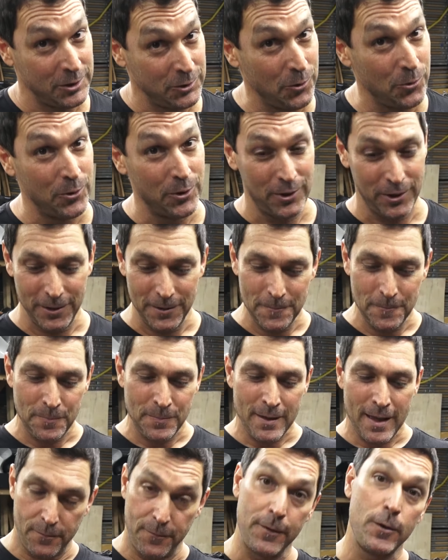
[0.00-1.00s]
tuner,
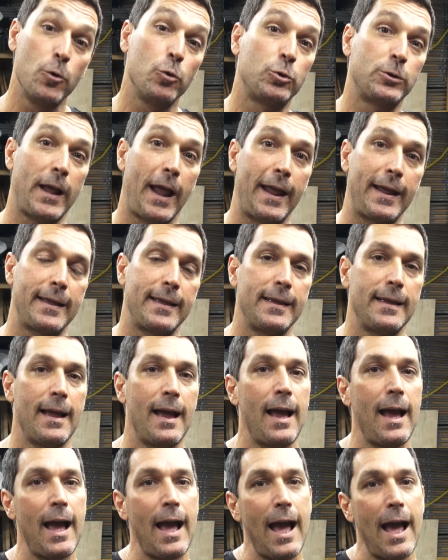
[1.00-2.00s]
Fueltech,
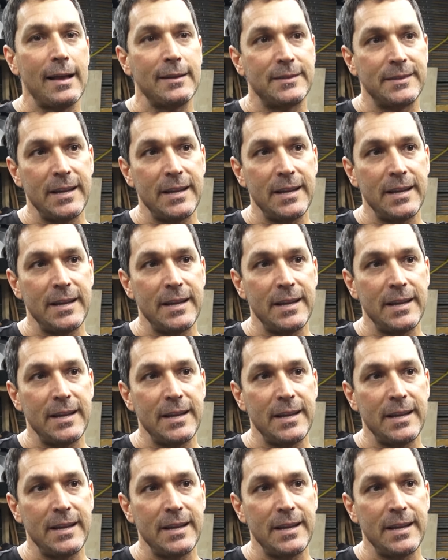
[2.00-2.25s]
and